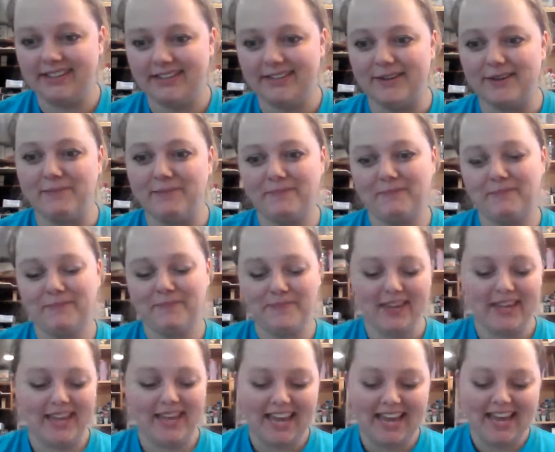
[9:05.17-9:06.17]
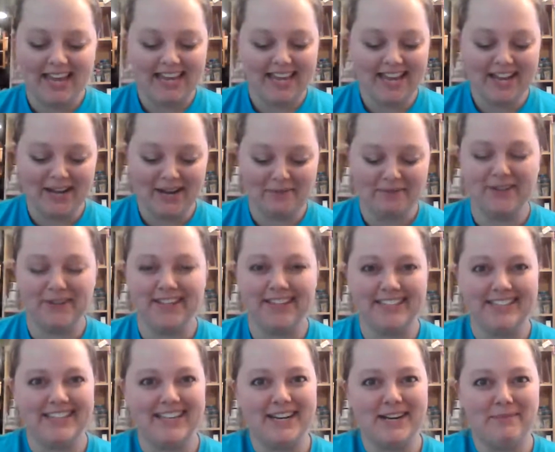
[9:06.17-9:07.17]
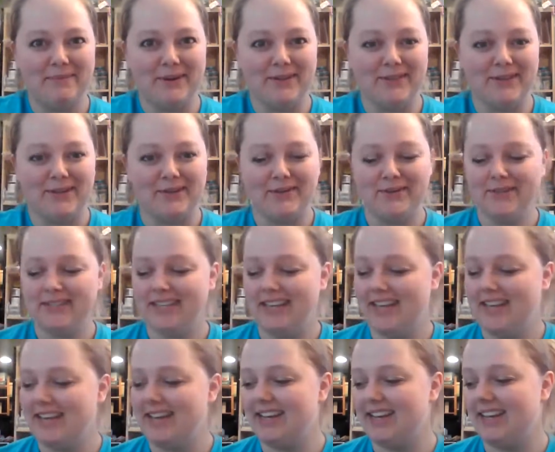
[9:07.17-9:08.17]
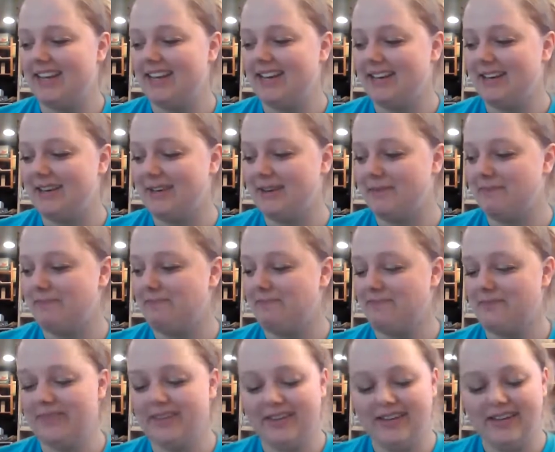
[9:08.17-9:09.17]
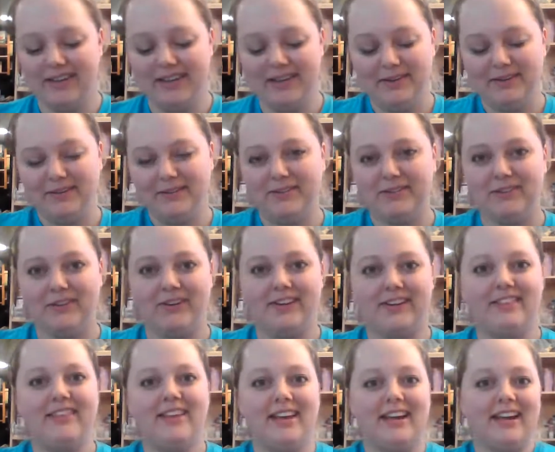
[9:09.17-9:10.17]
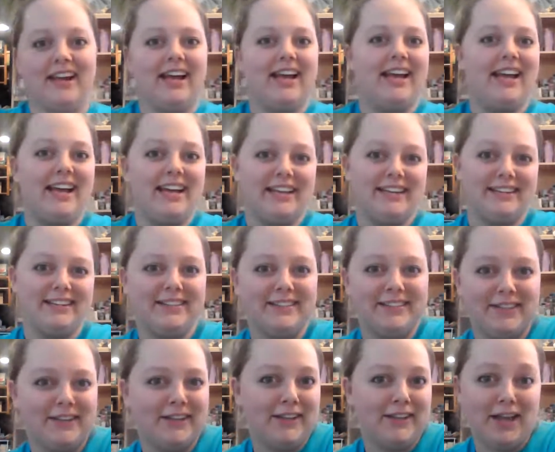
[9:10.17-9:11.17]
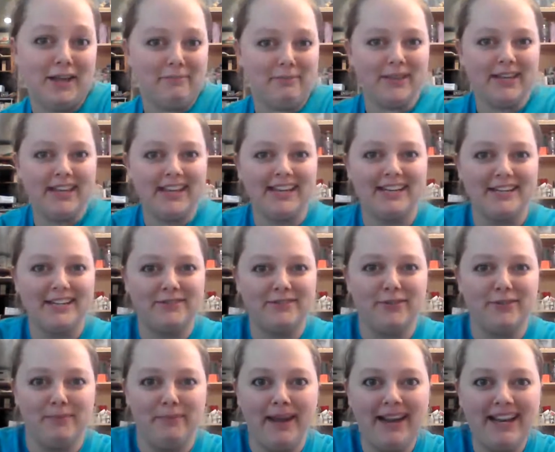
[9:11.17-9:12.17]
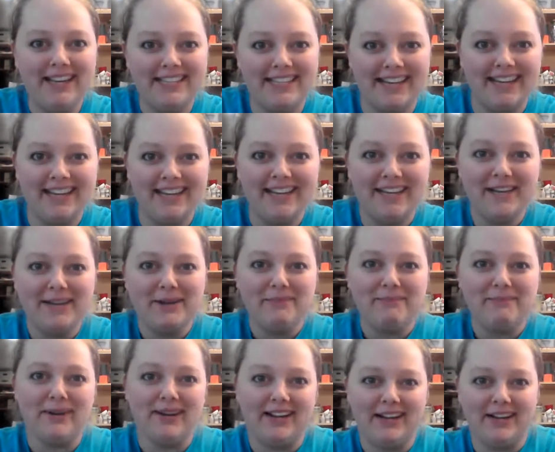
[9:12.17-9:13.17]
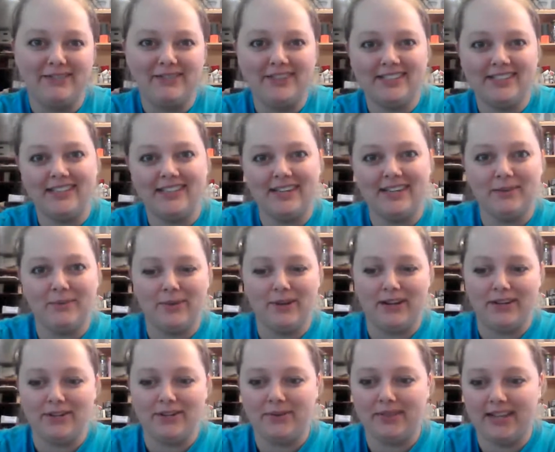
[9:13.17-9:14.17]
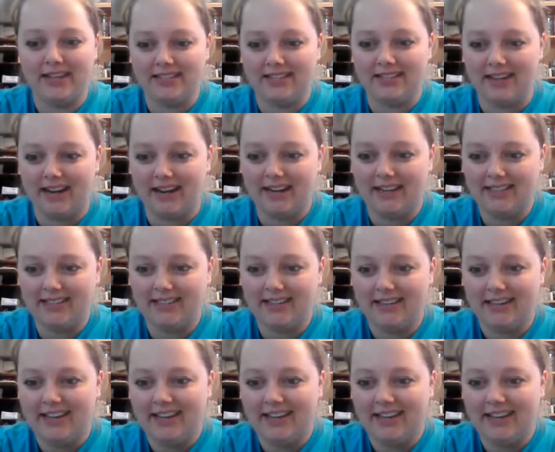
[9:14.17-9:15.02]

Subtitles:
So yeah, I'm really excited about those. Trying to think, I had a lot planned for painting, but obviously we're not doing that tonight.